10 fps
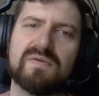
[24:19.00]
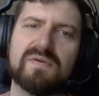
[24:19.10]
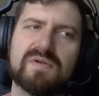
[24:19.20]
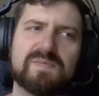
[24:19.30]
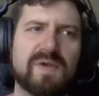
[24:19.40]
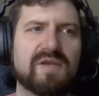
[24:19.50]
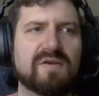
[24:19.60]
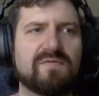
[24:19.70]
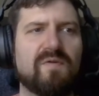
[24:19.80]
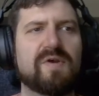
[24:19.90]
is picking
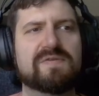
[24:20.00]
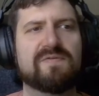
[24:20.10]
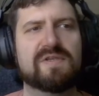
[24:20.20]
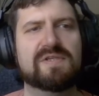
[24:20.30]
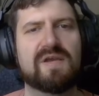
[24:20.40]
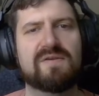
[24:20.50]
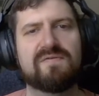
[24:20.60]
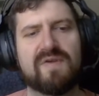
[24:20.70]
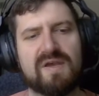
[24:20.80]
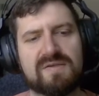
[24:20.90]
a voice for the sound
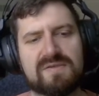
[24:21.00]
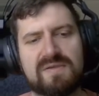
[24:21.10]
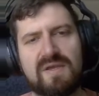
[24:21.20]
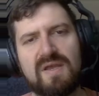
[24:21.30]
effects.